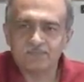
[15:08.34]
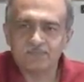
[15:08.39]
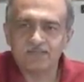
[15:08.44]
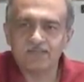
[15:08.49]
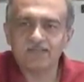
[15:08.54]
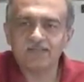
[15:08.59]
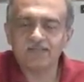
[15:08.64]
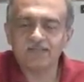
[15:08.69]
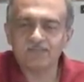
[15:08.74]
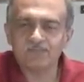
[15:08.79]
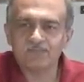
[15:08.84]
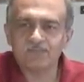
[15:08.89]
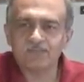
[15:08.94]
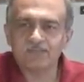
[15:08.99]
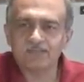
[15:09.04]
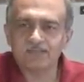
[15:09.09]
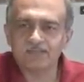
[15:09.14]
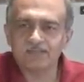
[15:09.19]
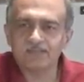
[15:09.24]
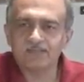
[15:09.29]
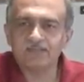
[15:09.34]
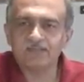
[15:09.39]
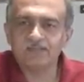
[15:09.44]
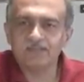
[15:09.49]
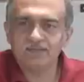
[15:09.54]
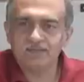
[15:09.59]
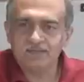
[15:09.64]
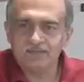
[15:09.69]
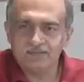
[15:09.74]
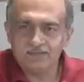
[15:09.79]
dealing with the
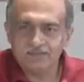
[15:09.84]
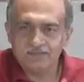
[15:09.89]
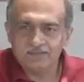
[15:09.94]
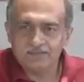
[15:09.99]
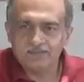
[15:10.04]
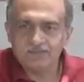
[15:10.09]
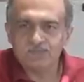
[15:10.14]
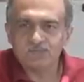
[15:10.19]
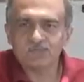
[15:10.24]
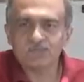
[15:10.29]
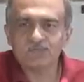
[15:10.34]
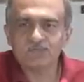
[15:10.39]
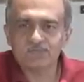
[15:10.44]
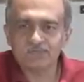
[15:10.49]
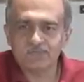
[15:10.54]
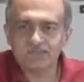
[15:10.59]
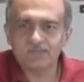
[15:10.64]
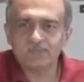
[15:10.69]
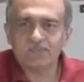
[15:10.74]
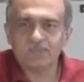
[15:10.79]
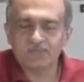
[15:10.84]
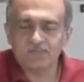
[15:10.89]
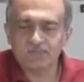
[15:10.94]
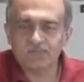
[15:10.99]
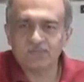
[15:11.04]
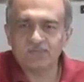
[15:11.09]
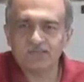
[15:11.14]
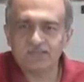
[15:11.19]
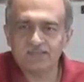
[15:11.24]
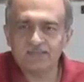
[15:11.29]
judiciary,
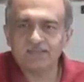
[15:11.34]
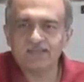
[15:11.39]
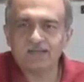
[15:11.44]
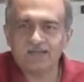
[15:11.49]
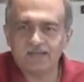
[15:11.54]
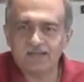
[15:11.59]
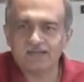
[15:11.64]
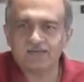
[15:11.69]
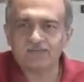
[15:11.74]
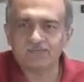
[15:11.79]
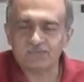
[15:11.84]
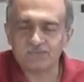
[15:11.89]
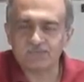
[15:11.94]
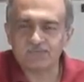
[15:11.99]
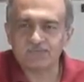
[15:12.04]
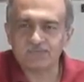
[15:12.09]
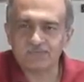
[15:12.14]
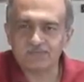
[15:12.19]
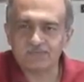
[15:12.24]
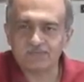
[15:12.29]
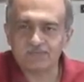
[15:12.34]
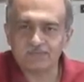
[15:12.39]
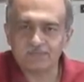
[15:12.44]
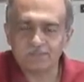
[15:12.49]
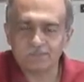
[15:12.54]
particularly the higher judiciary.